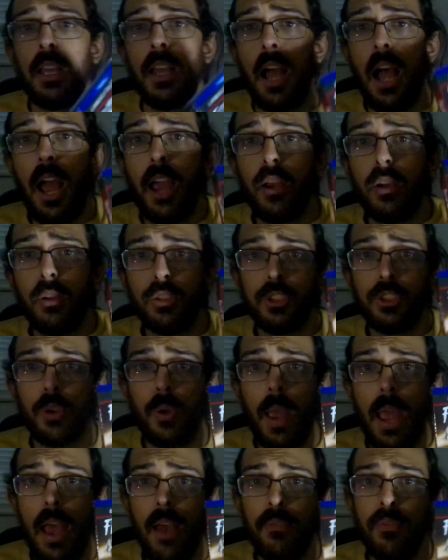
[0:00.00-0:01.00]
I also
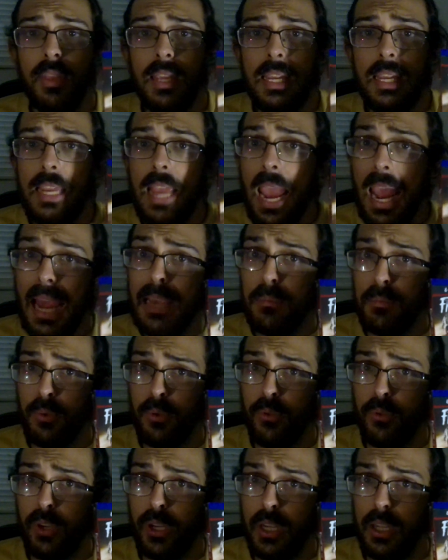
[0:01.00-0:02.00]
have the eight
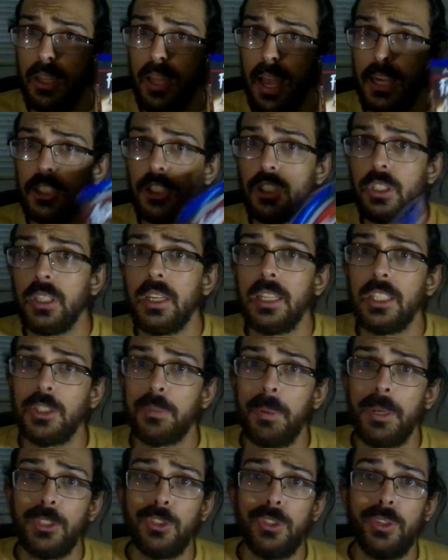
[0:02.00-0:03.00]
movie collection,
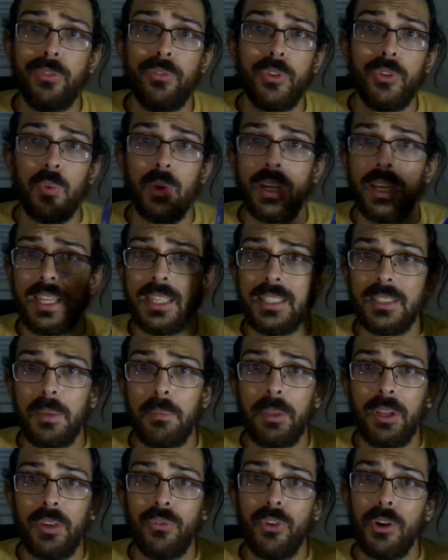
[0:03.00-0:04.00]
especially if you want to get
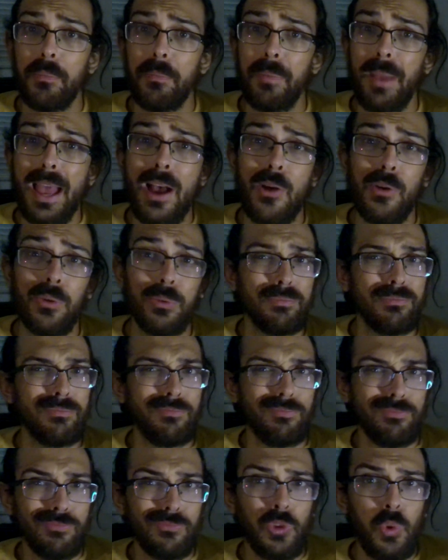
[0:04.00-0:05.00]
something for about
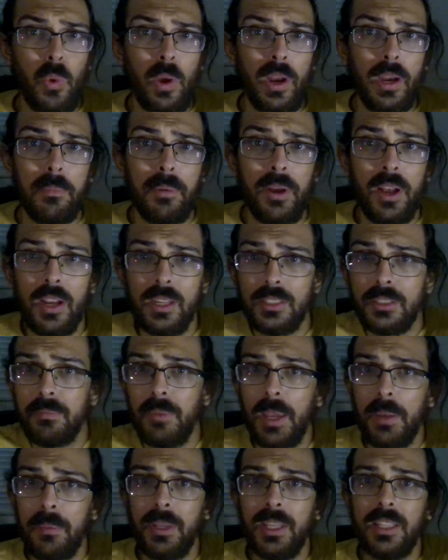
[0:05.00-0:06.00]
20 bucks,
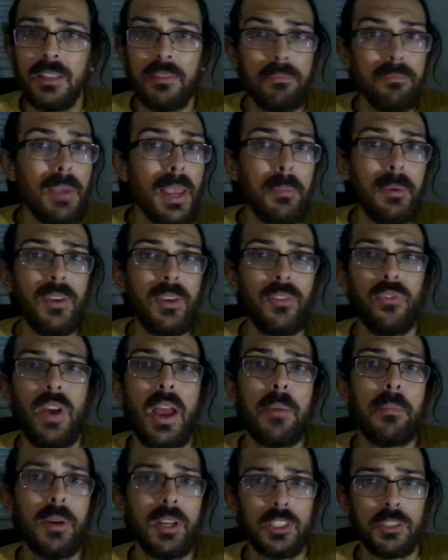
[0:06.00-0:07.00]
maybe maybe
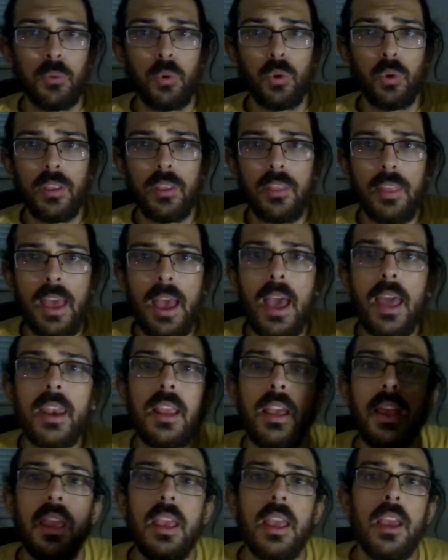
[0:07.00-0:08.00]
five bucks more than that
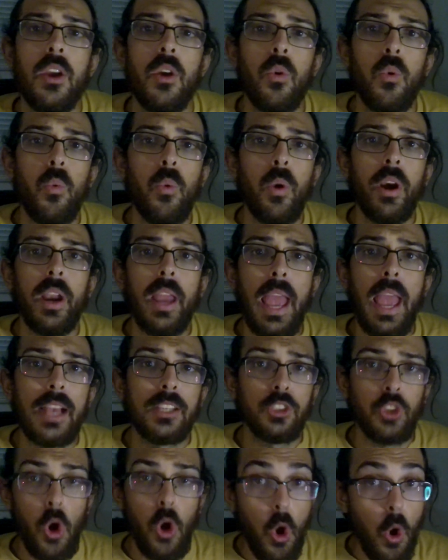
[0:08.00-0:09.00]
where it
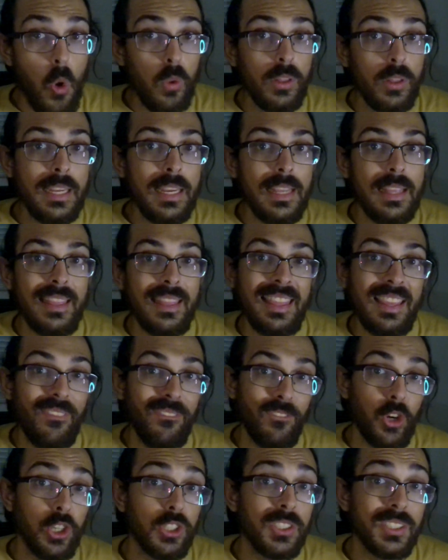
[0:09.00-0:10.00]
has only the
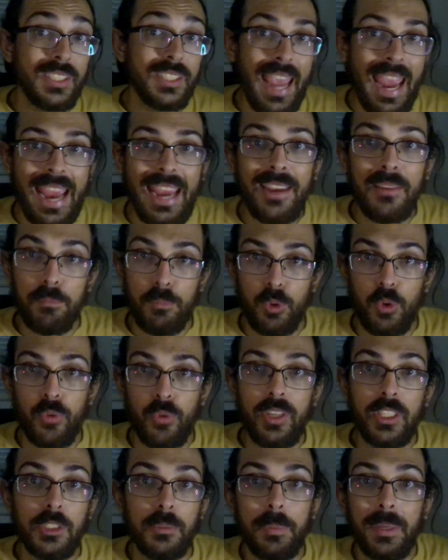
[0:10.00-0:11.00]
first eight
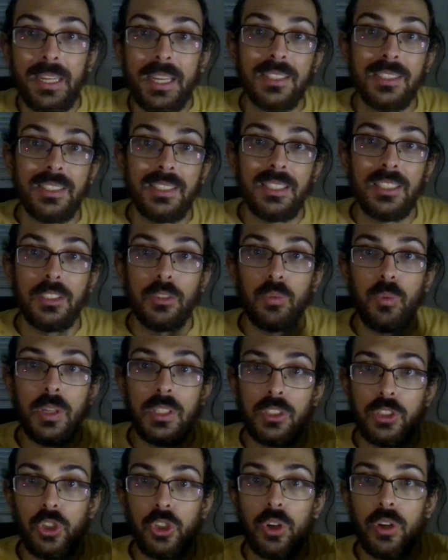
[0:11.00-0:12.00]
movies because this
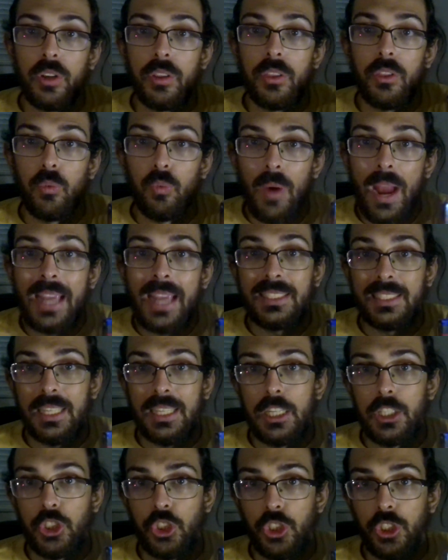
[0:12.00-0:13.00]
was during the rights
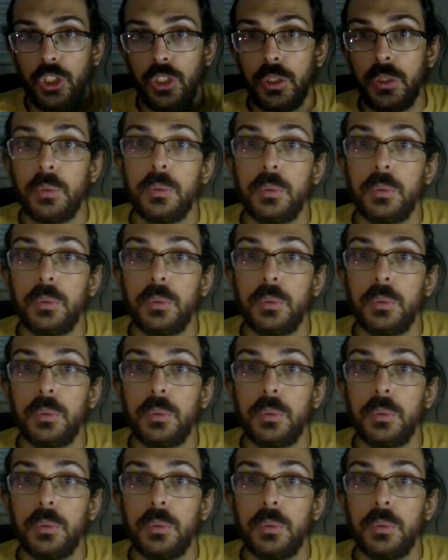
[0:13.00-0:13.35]
issue